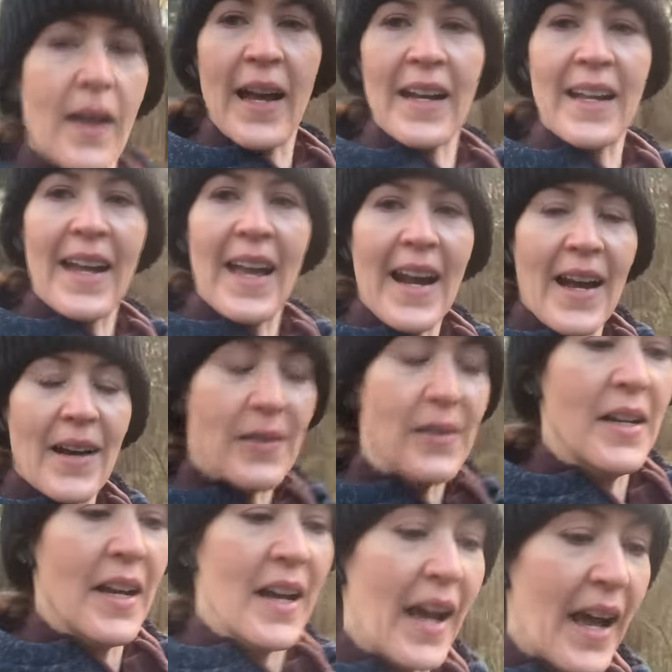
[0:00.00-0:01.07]
I can get out.
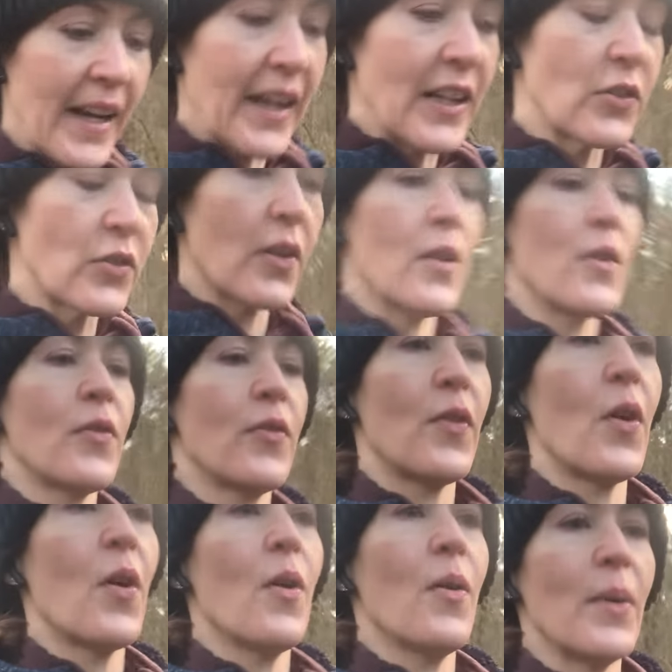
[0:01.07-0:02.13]
And I drove
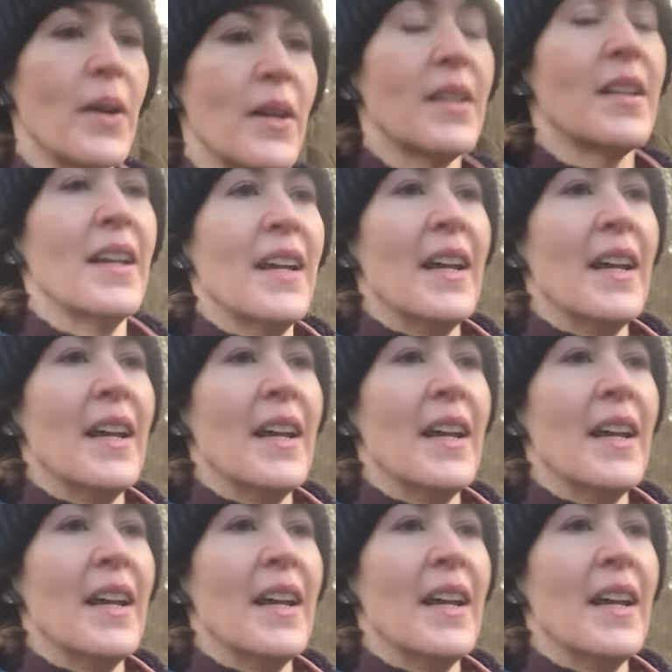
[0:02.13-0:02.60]
forward,